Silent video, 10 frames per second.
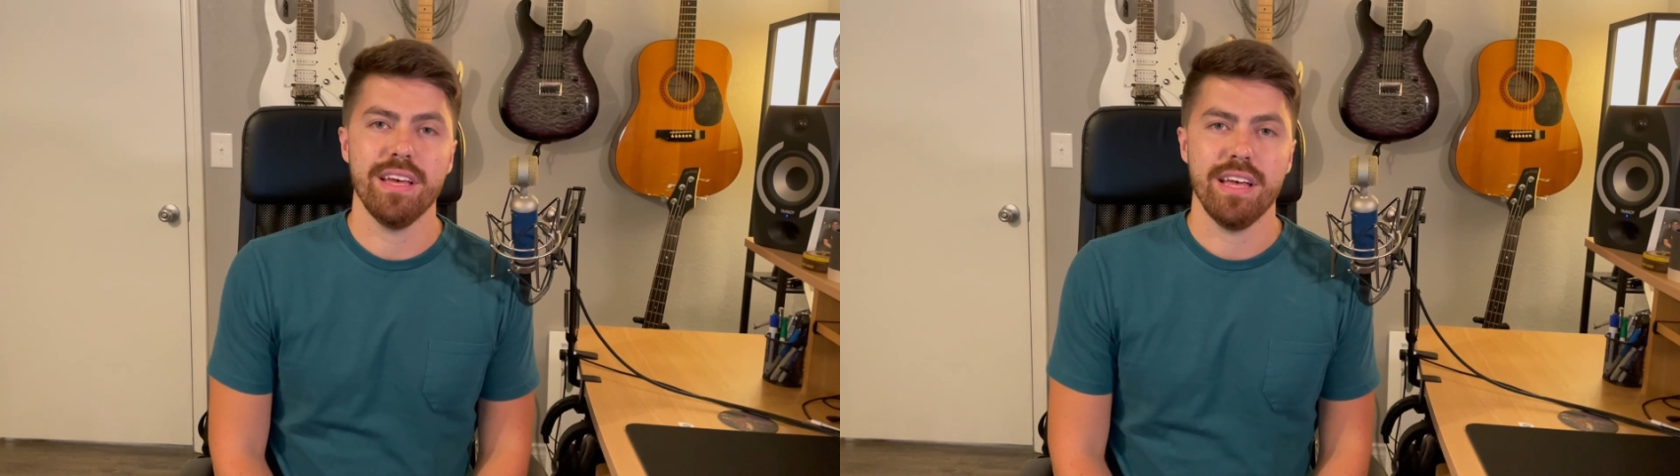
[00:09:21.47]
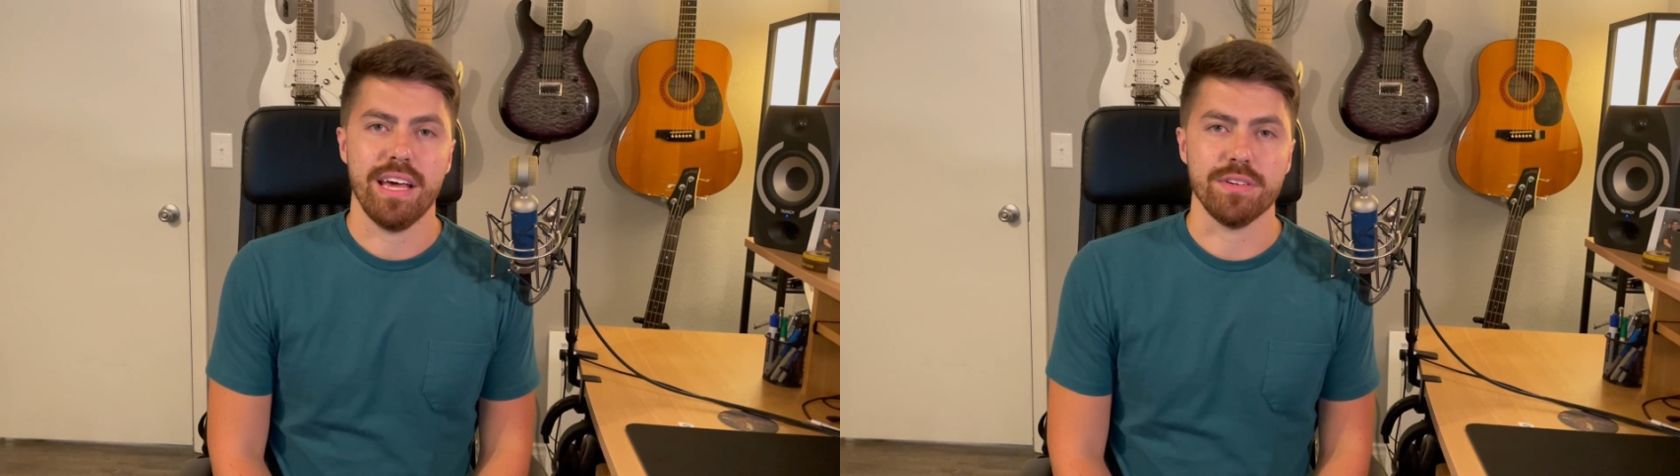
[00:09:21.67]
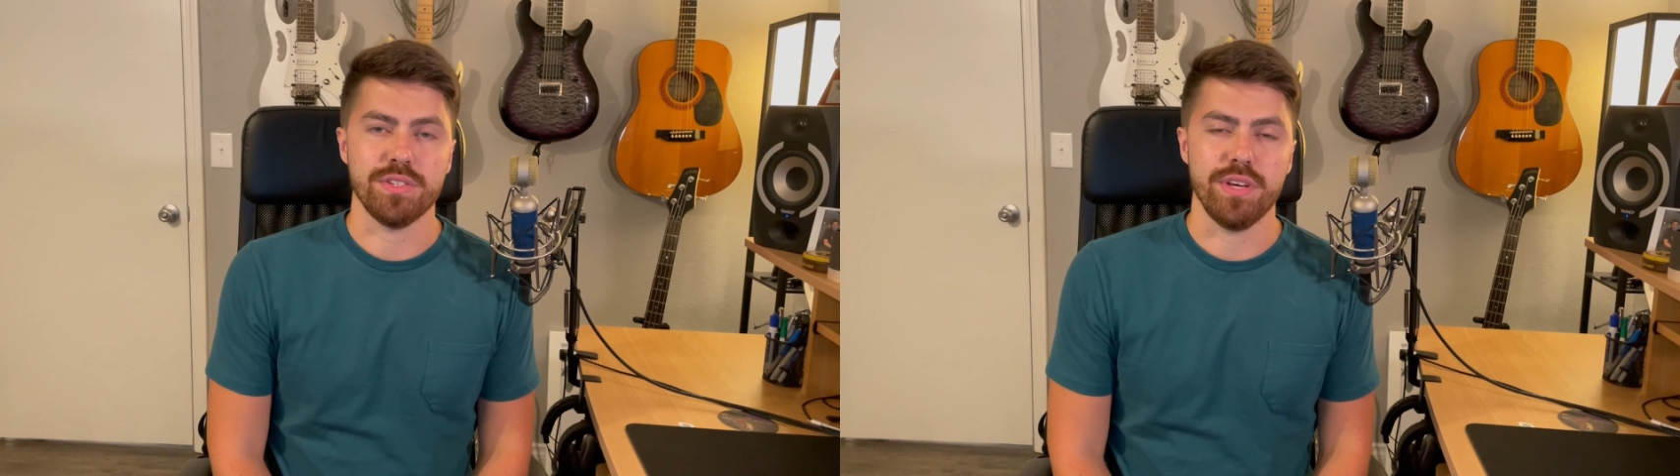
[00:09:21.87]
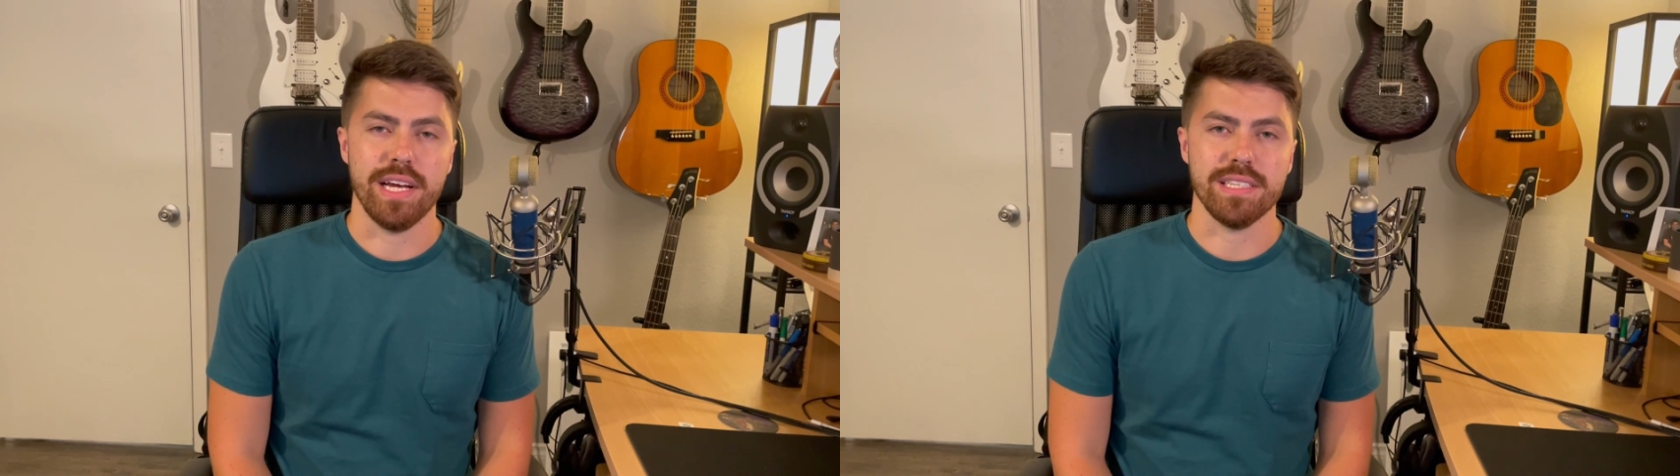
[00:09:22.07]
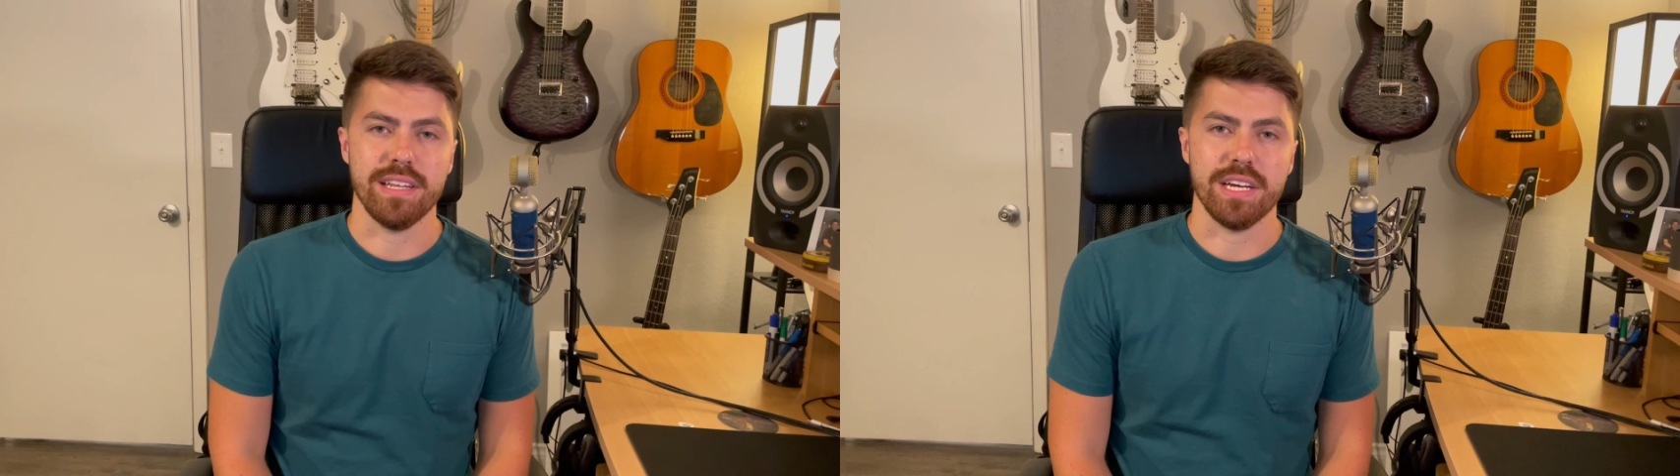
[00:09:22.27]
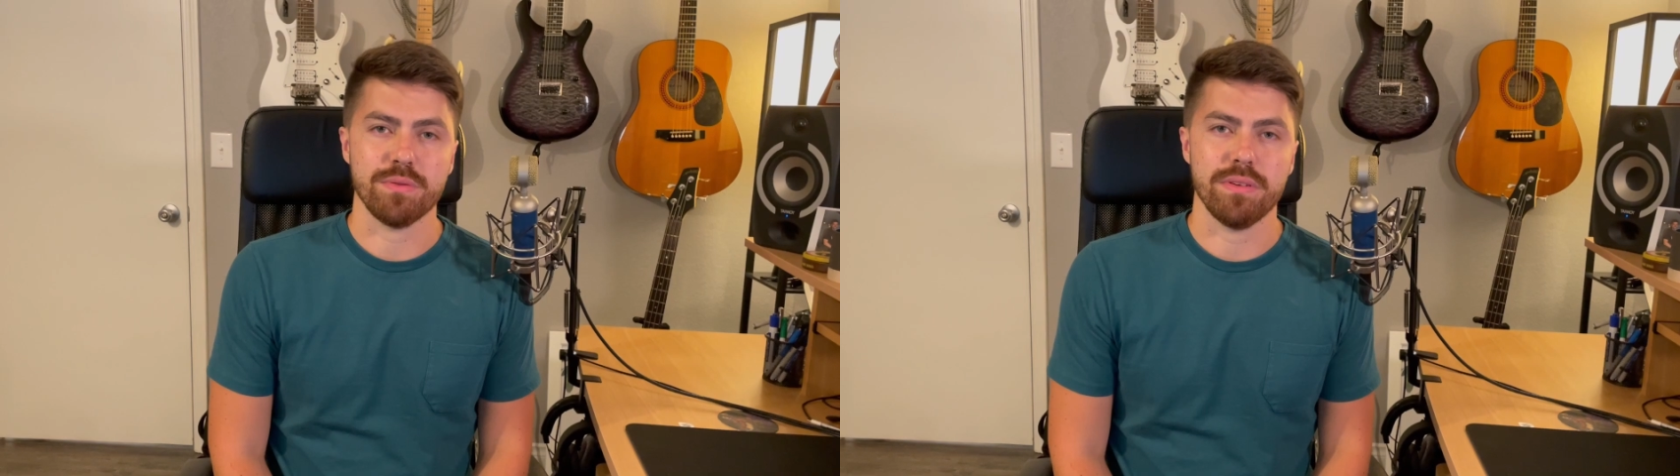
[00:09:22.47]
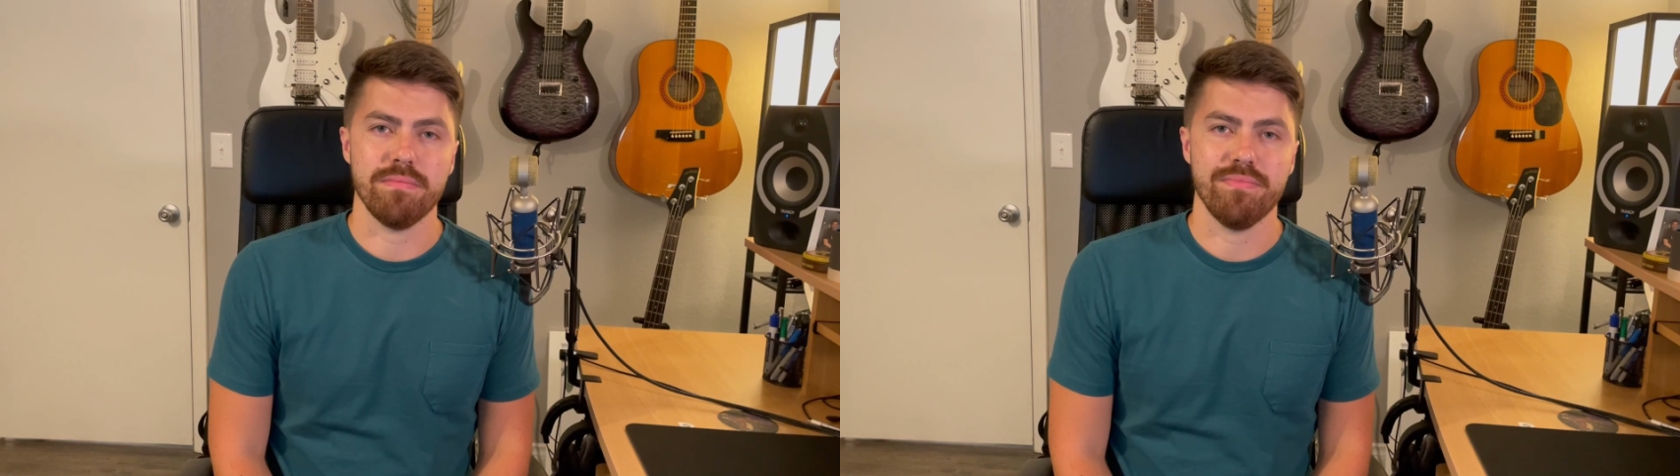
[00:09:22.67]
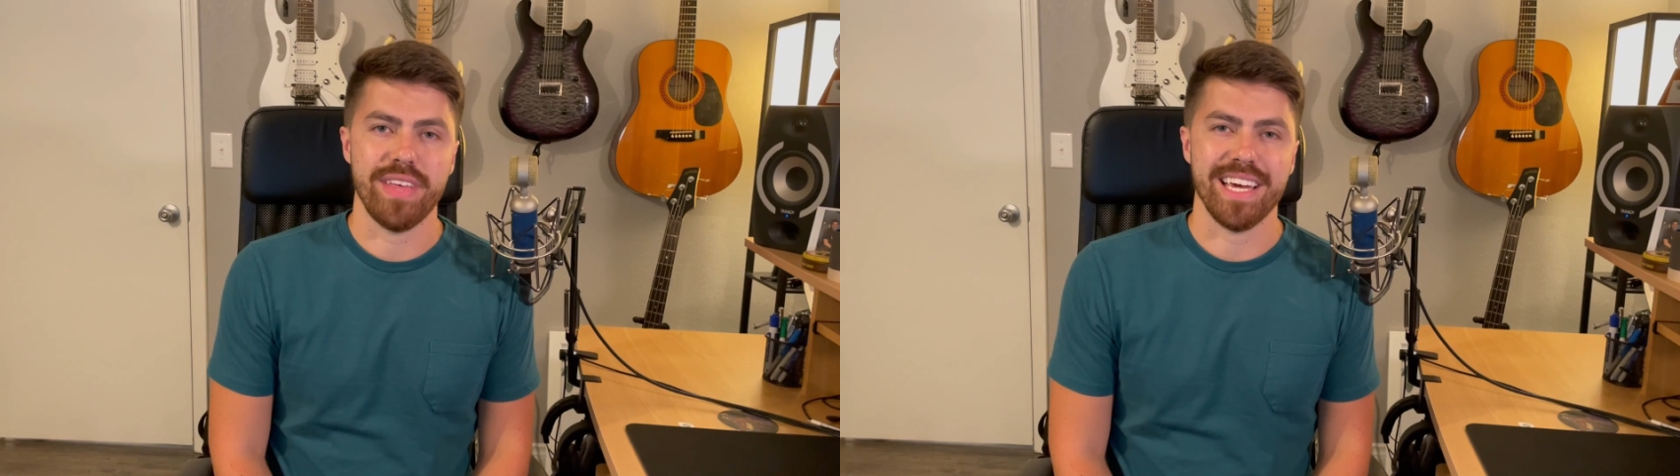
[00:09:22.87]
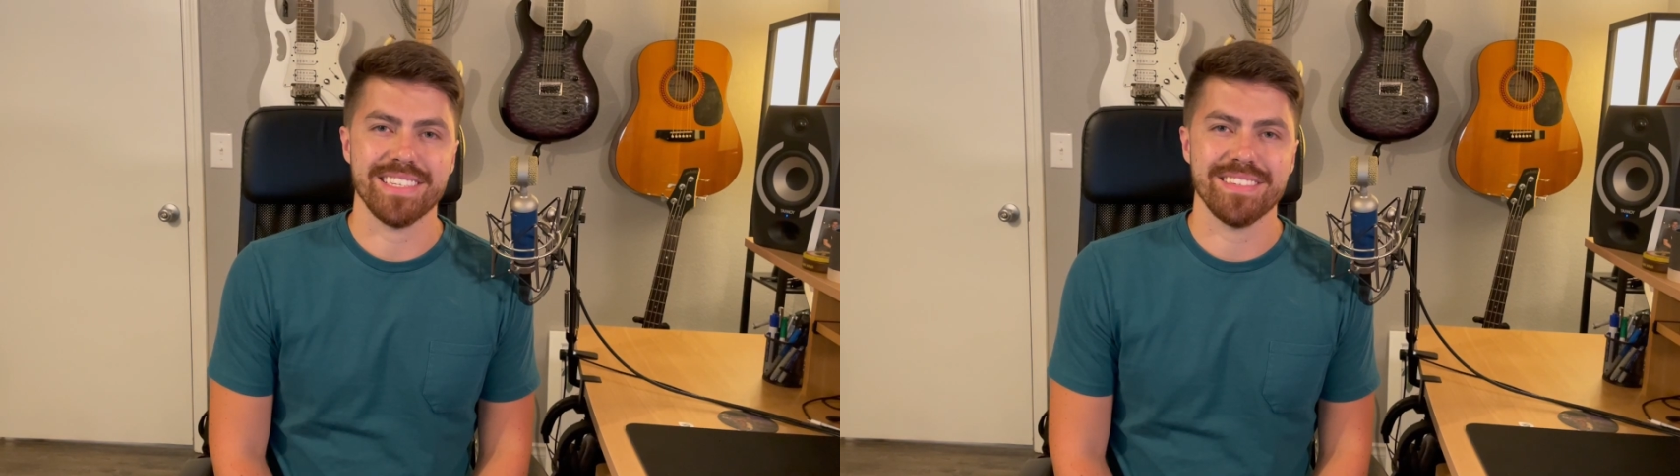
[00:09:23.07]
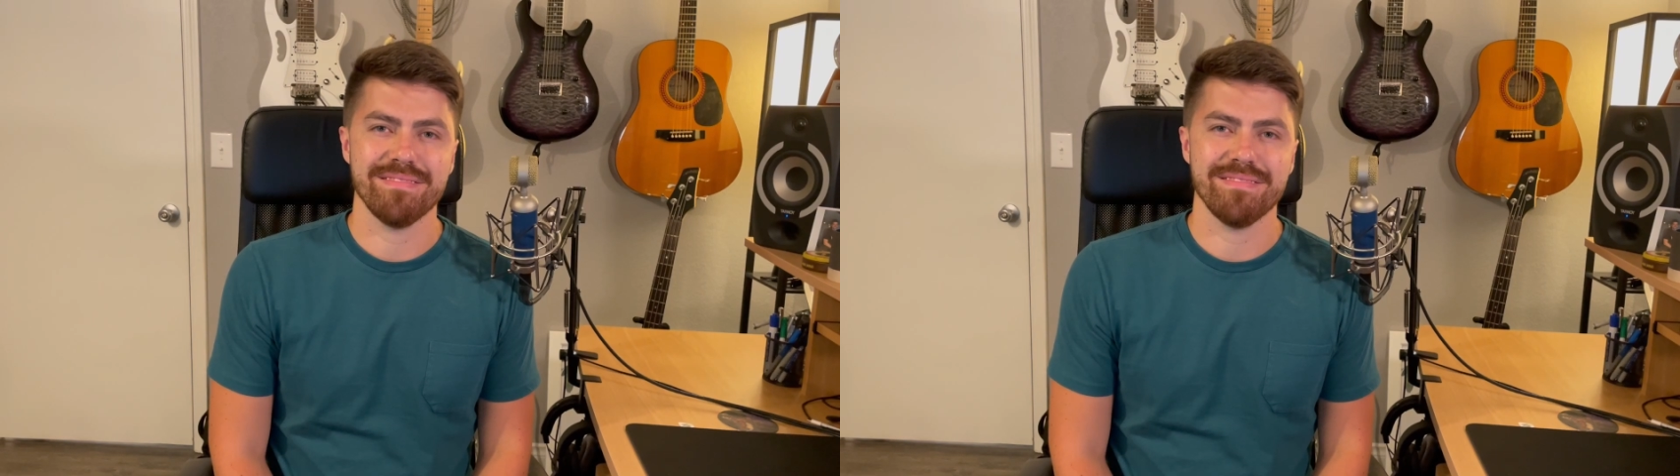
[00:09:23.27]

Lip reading: and I'll see you guys in the next one. Thanks.